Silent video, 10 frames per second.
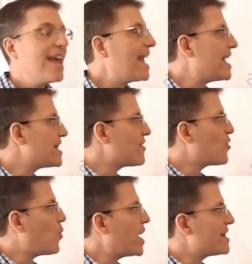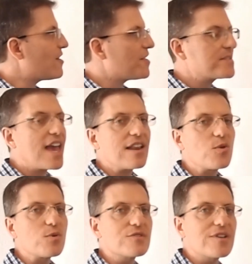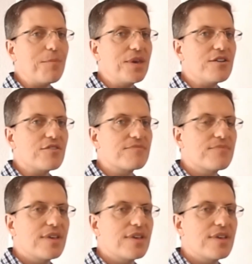in the weight loss categories up here.